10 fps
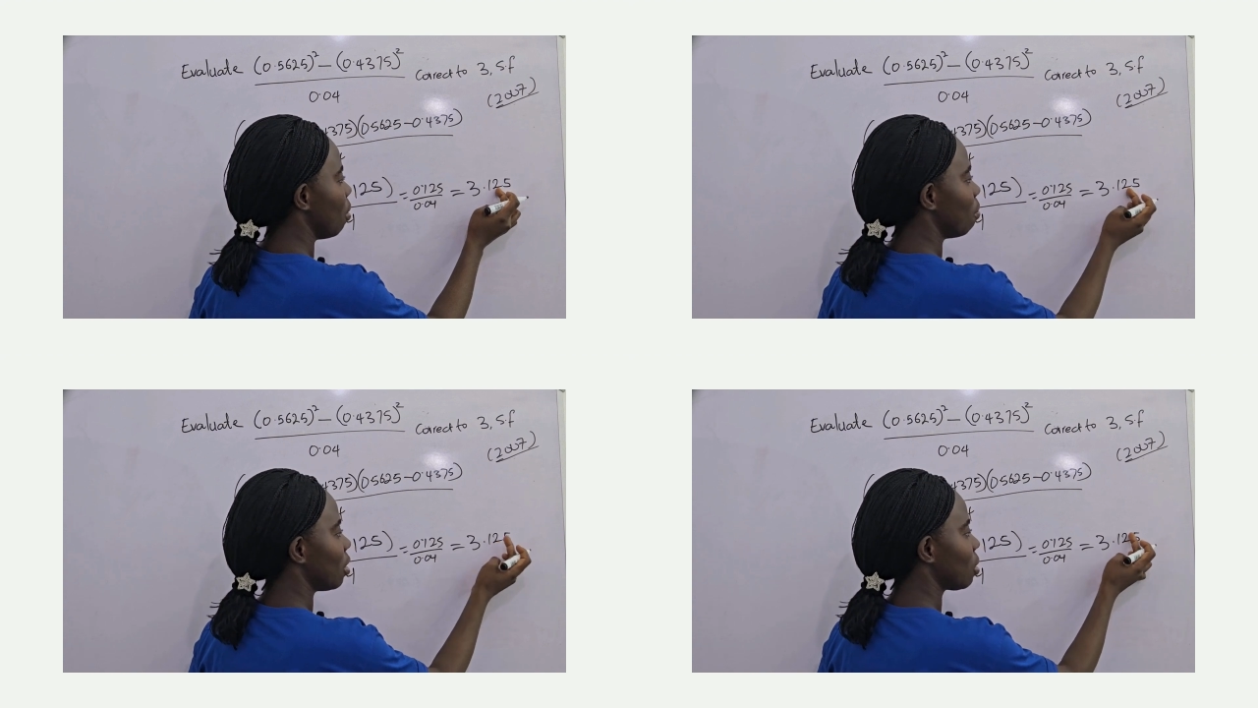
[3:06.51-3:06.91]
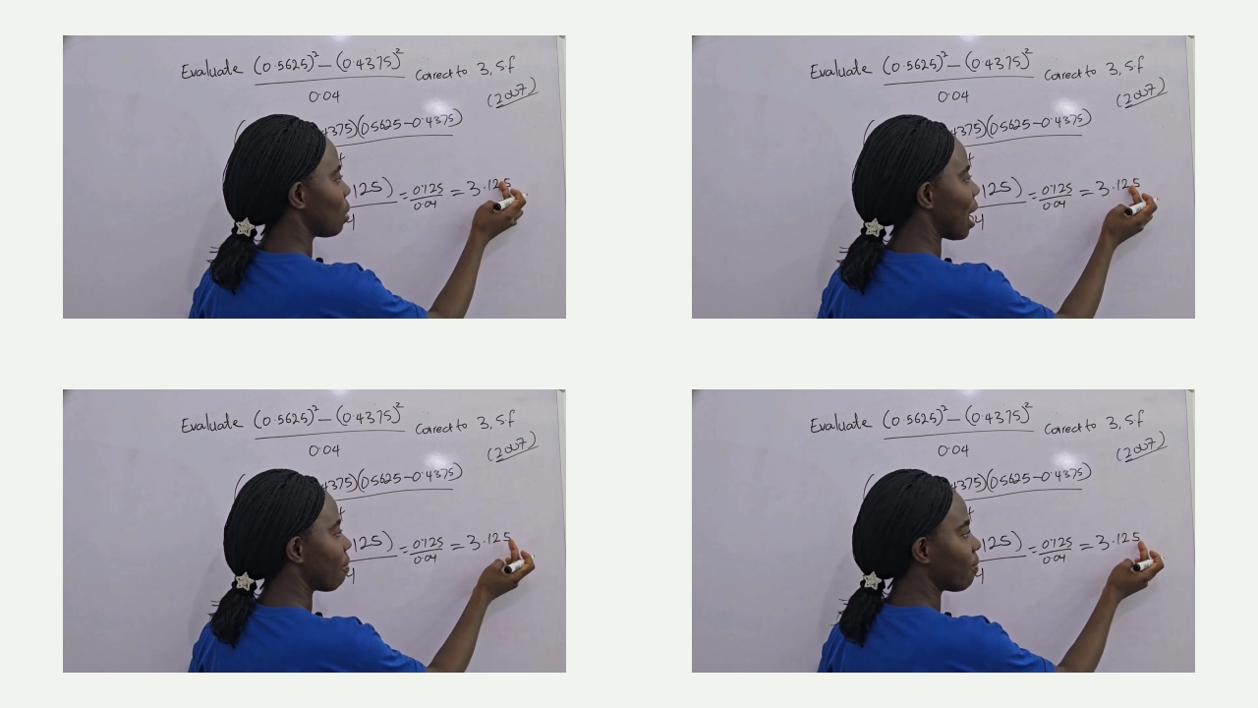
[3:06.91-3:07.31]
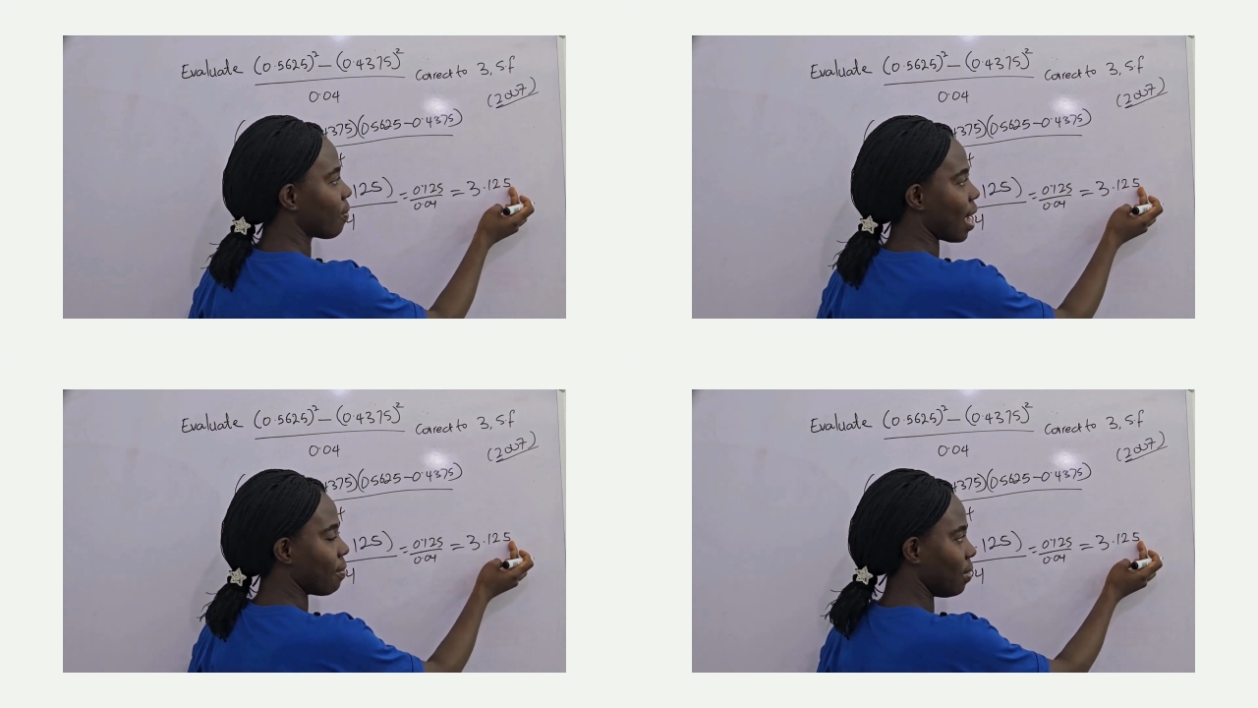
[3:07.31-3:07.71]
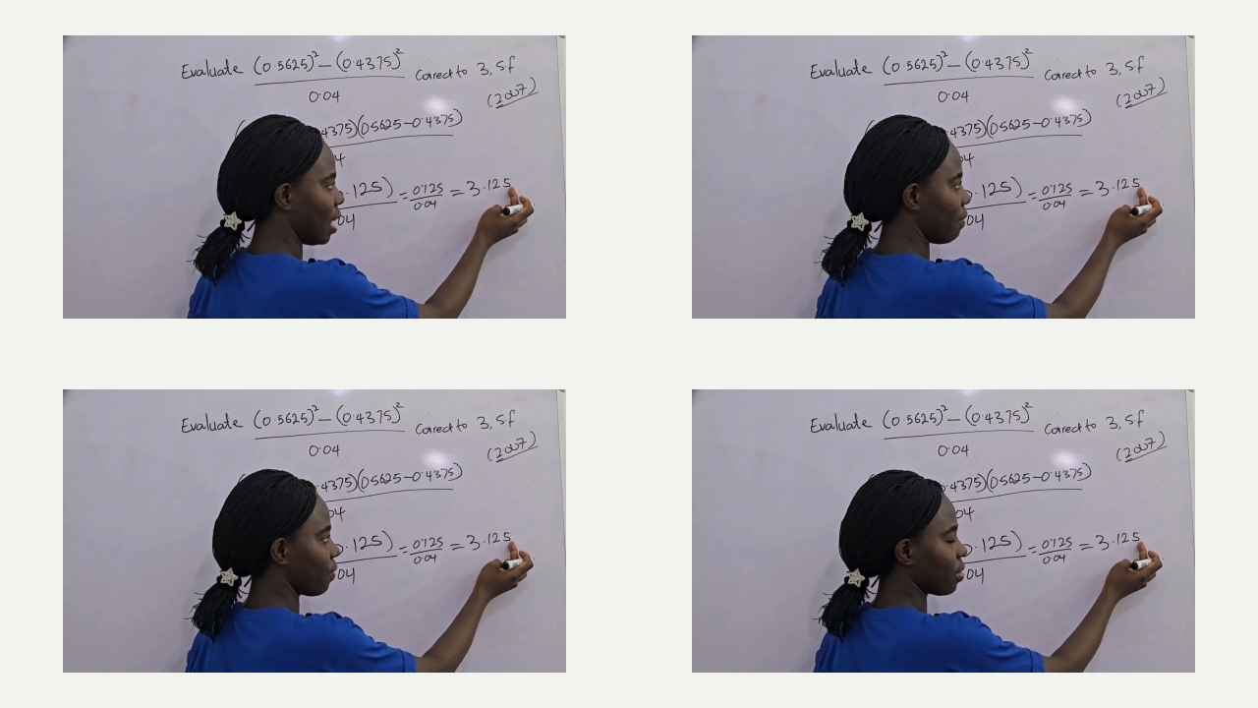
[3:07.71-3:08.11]
But we have 5
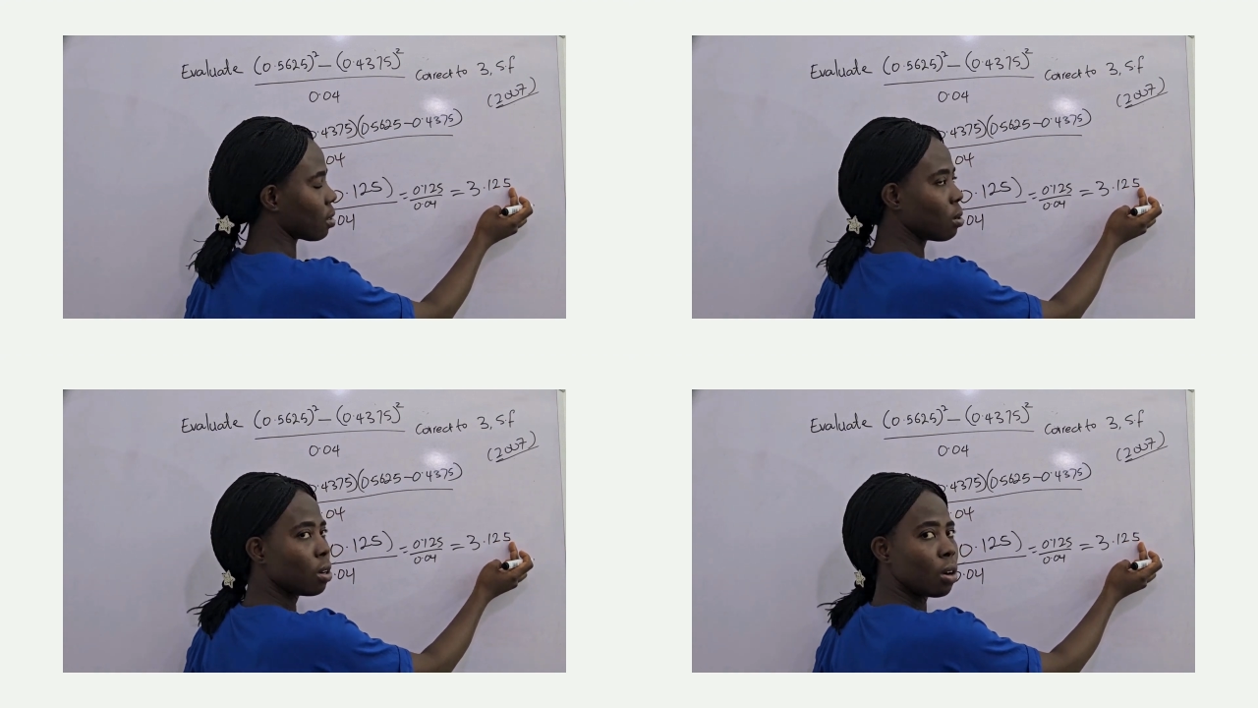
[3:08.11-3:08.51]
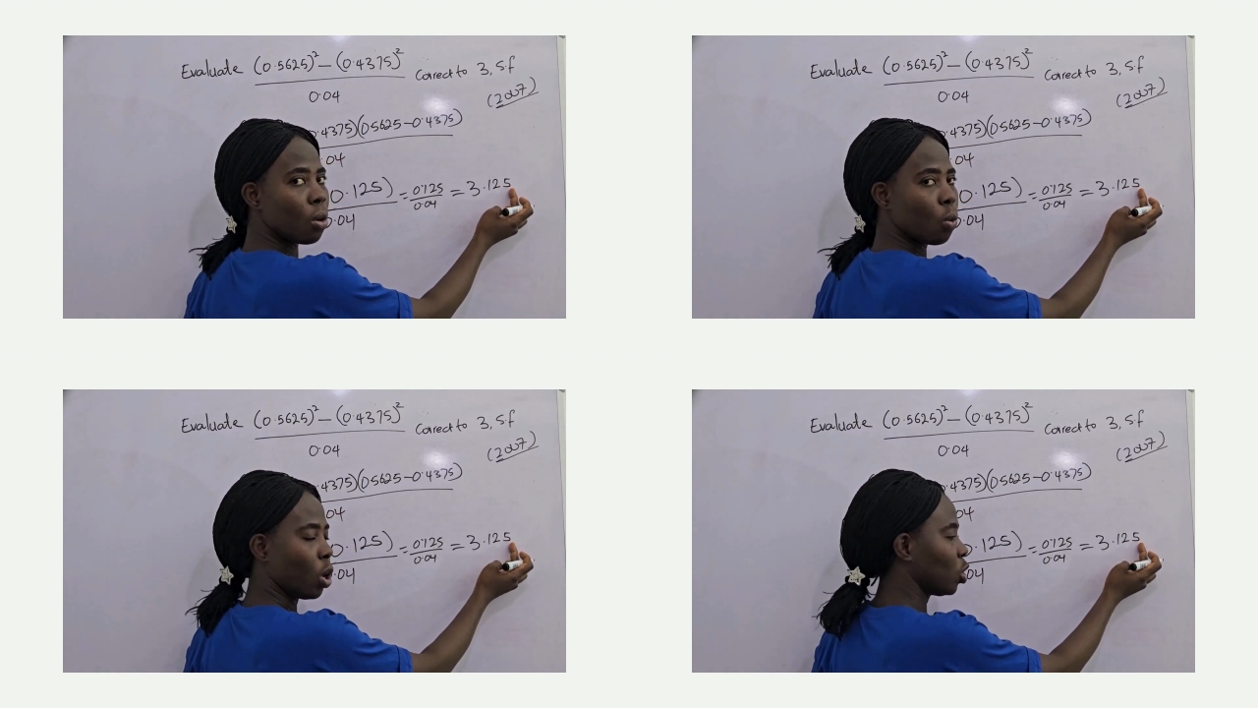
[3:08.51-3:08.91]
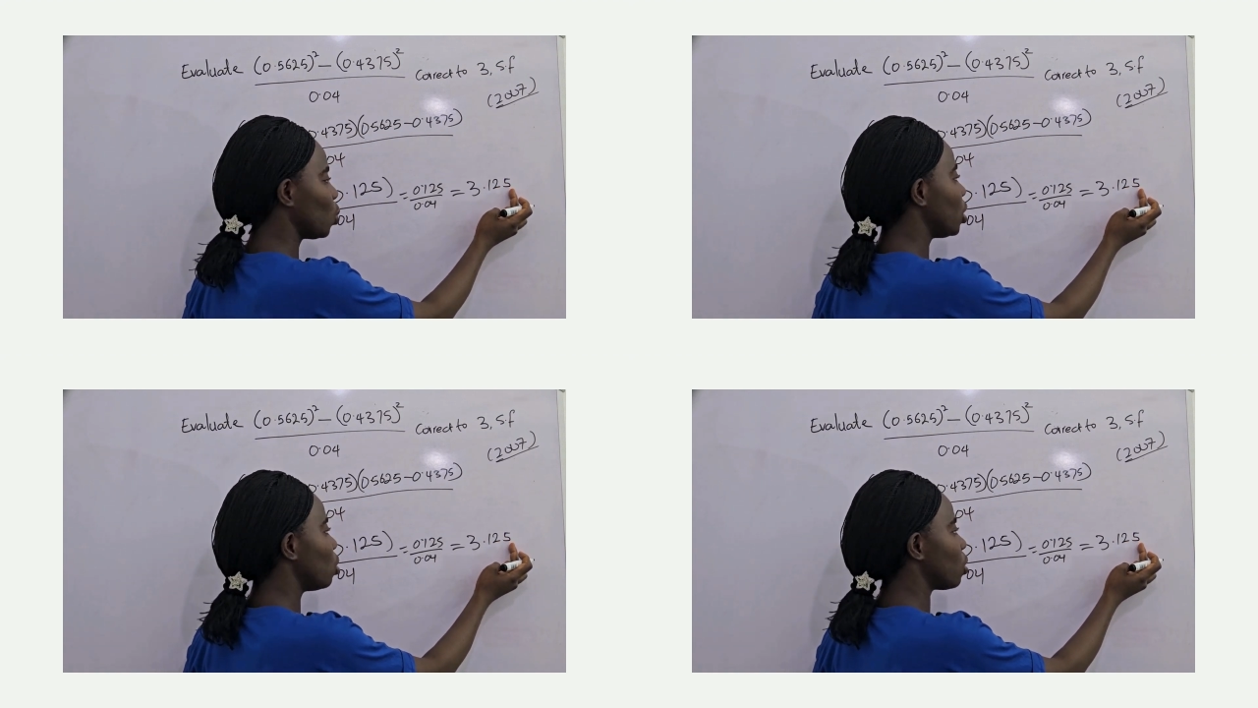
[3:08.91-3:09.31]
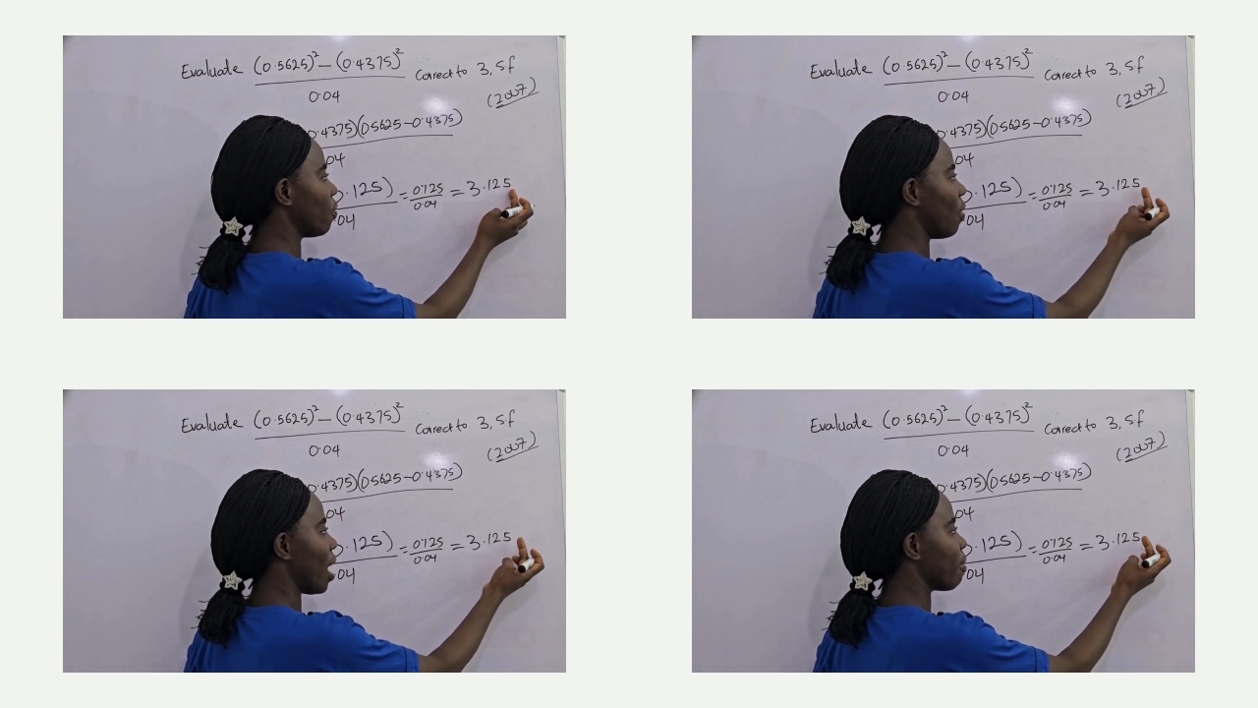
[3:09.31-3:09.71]
left. What do we do to
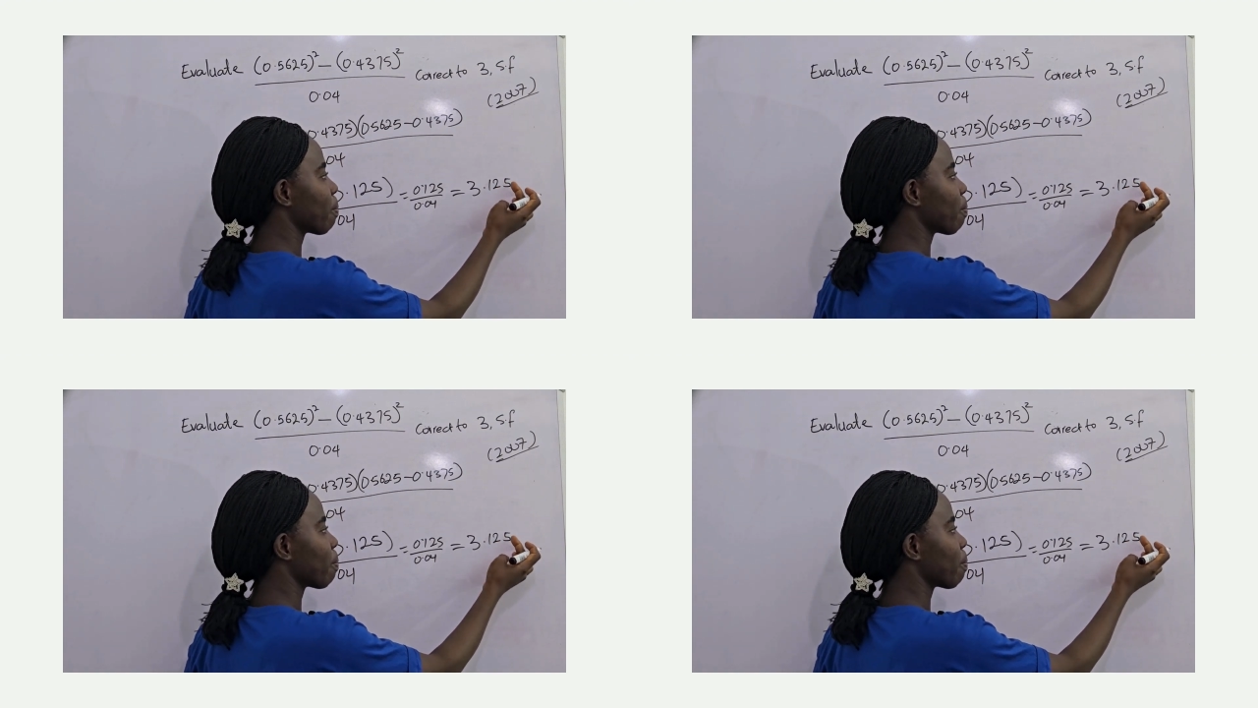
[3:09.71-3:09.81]
5?